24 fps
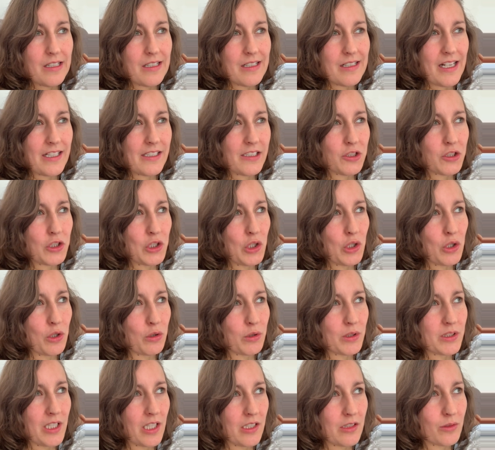let it go.
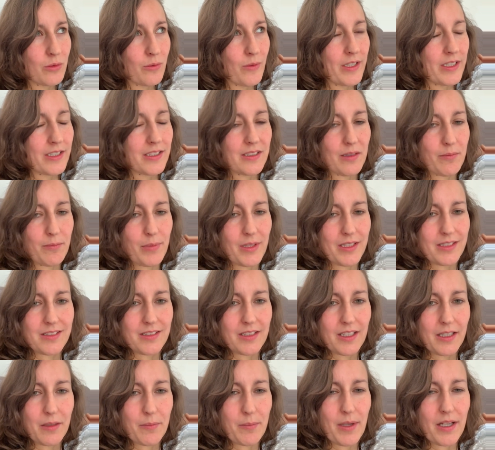Sounds very
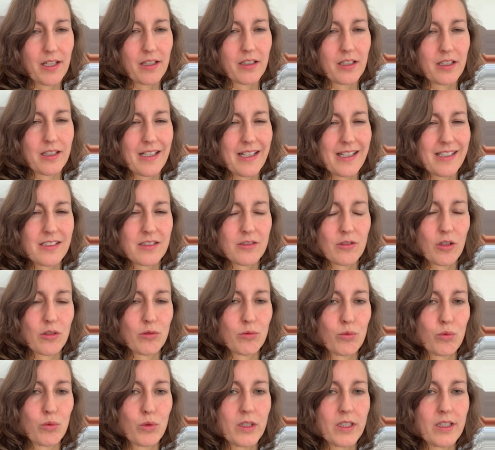simplistic, but it's not
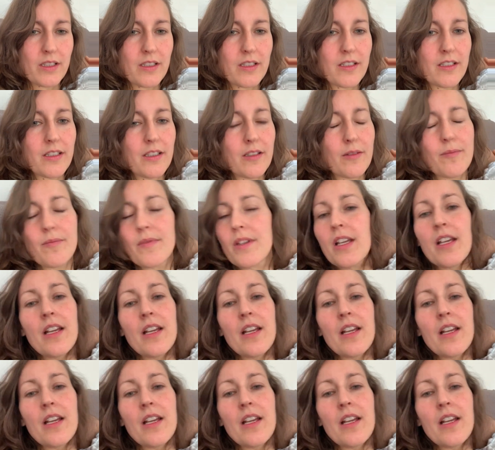really.